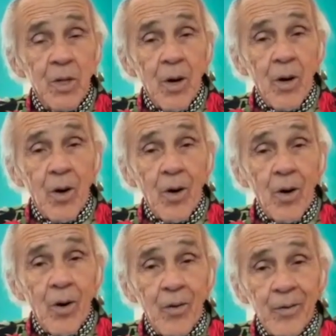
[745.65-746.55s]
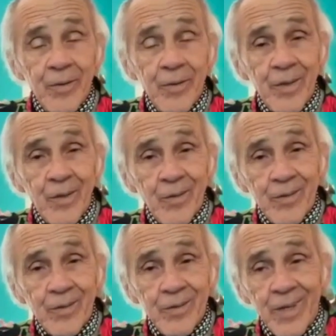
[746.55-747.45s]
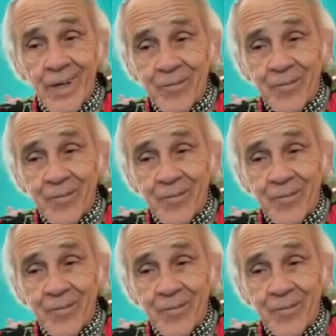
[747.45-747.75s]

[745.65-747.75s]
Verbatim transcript: or, or you know, uh,